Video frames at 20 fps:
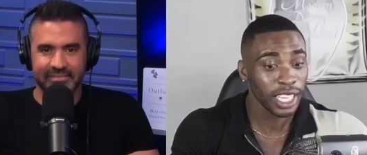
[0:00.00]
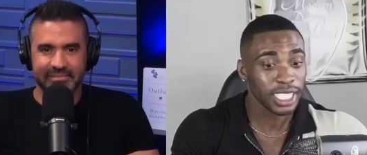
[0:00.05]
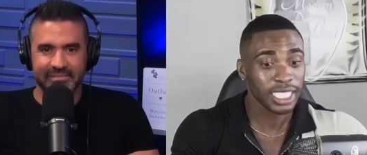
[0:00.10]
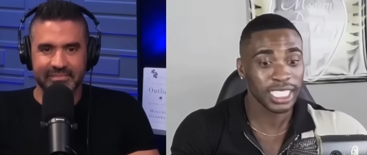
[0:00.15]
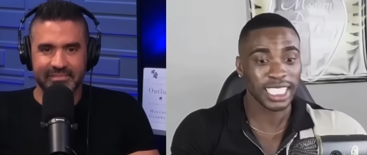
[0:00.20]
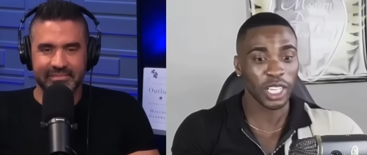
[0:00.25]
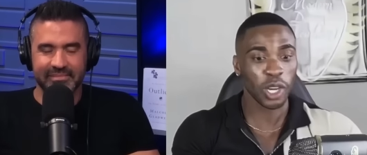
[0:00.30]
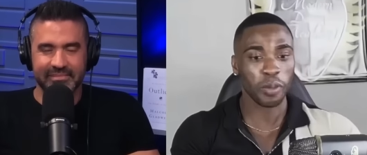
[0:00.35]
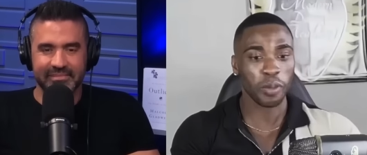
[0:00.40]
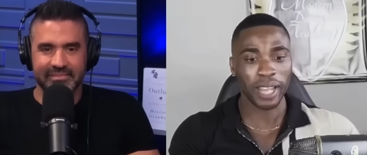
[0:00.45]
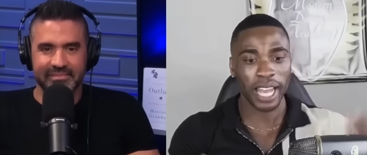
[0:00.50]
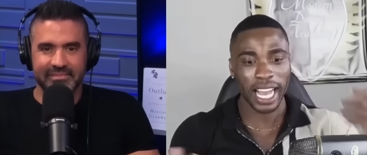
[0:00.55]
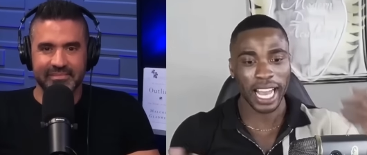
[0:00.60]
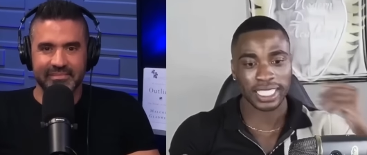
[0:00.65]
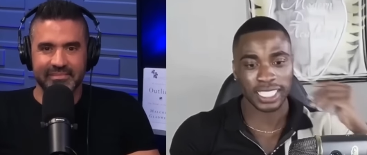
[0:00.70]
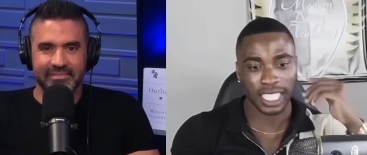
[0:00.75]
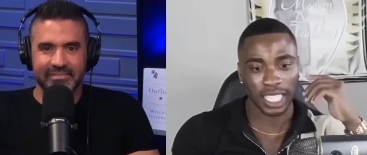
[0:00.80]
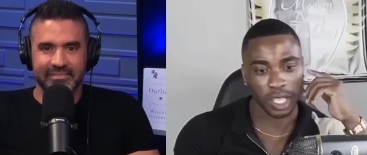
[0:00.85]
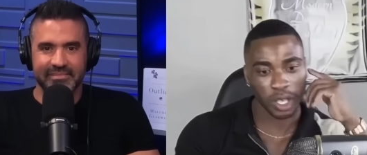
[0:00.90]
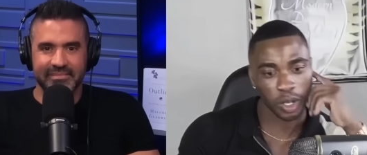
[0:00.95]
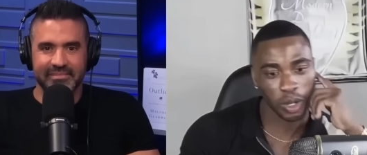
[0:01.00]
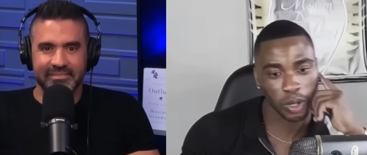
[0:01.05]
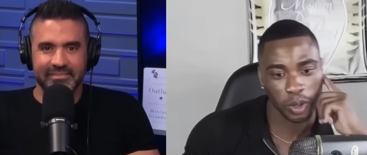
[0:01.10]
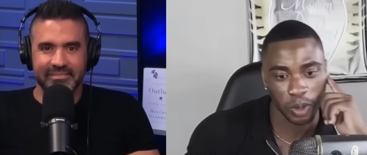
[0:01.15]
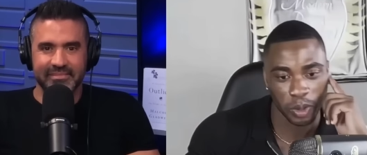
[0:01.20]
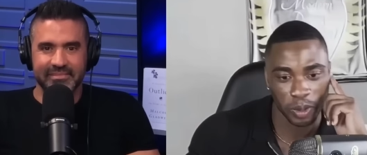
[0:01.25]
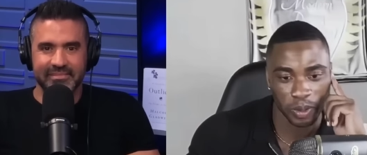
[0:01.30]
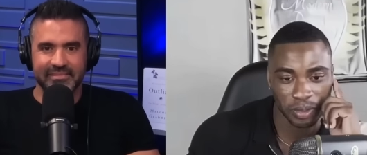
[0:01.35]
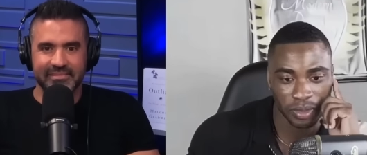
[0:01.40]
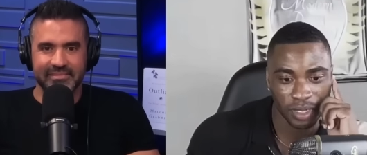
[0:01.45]
Speaker 1: She going to be asking
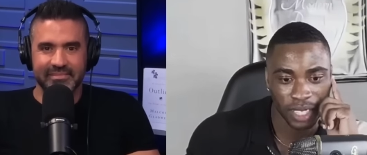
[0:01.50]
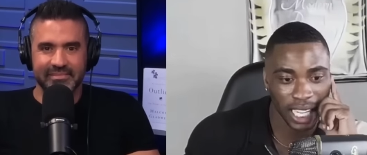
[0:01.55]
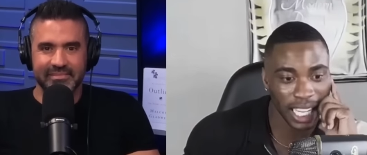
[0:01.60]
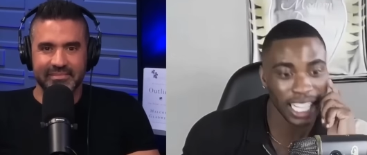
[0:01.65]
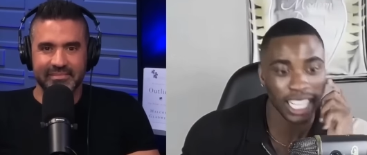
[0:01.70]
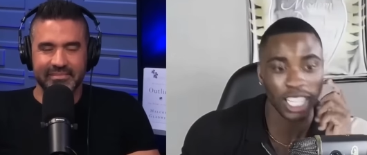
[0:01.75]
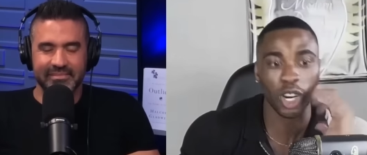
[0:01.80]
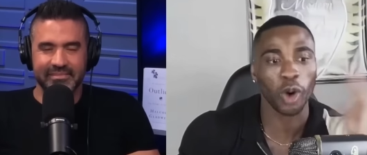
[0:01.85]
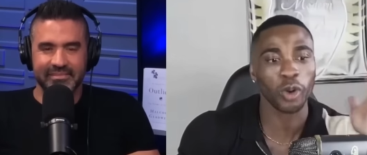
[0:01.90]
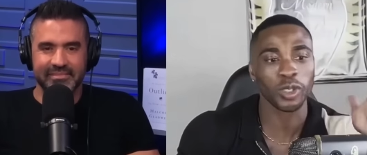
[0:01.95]
you in no